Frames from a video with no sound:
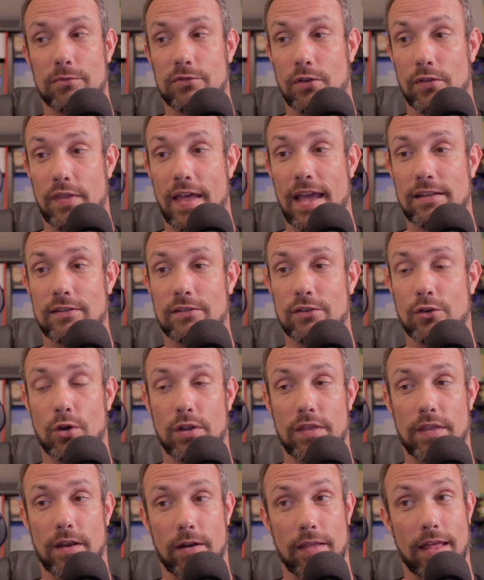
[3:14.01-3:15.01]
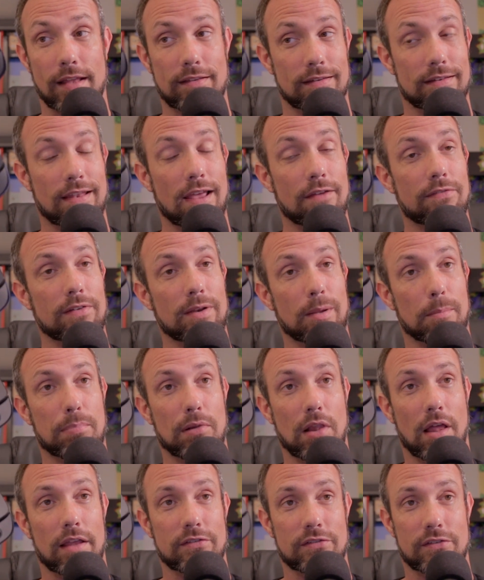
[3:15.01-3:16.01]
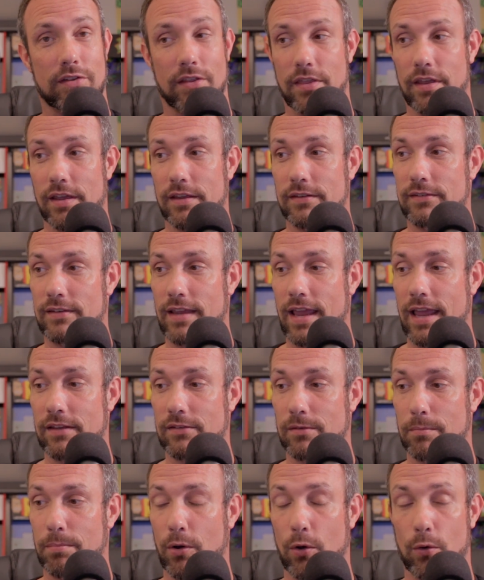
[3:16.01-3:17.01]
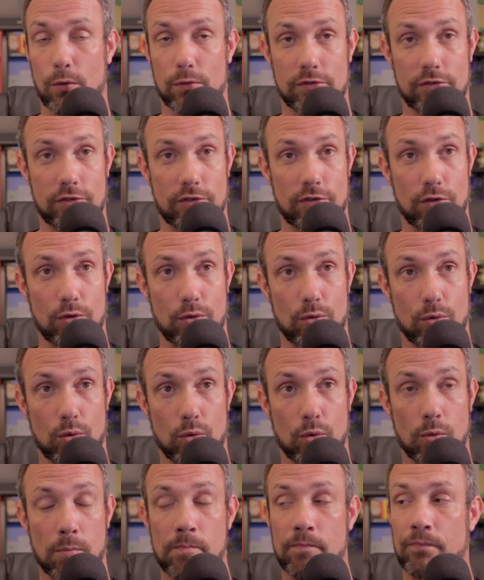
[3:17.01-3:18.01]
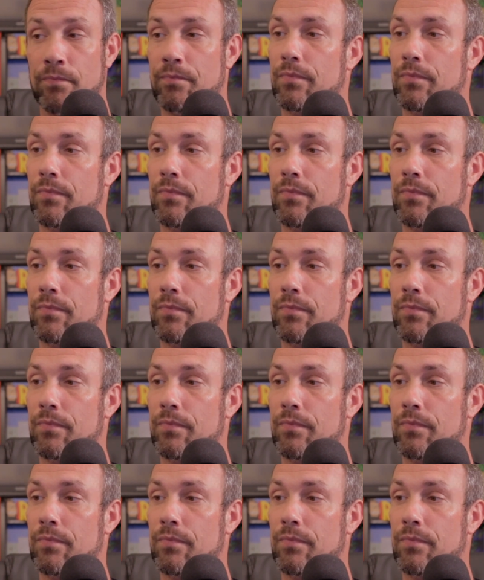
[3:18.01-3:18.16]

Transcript: So that's good there. That's a definite plus to this as opposed to